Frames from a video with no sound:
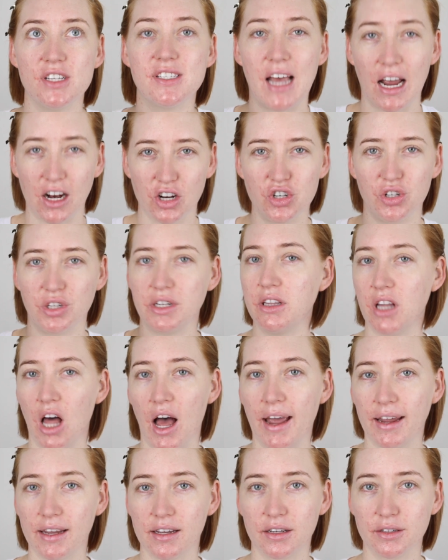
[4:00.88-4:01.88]
is actually
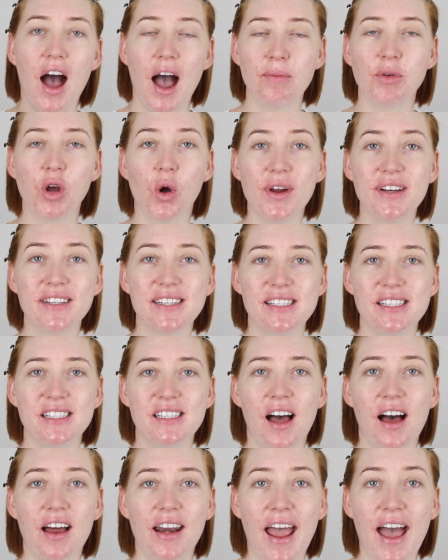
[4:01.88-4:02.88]
like. I'm going to
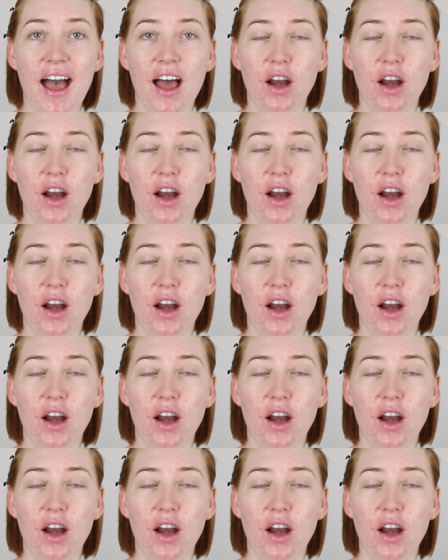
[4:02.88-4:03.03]
start